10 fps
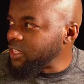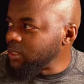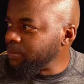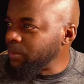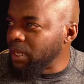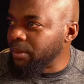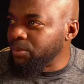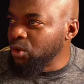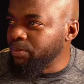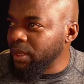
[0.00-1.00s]
this uh,
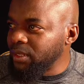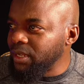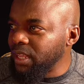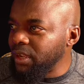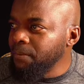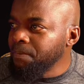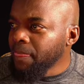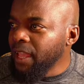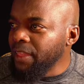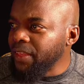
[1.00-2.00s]
blue button here
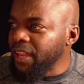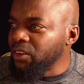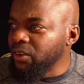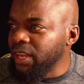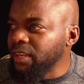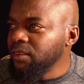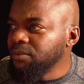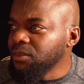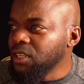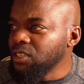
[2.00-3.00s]
and then you
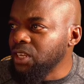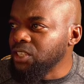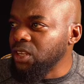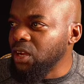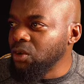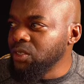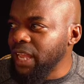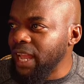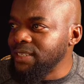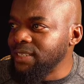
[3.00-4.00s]
can search the host
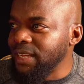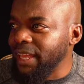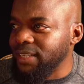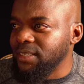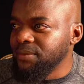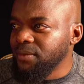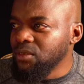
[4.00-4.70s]
and select.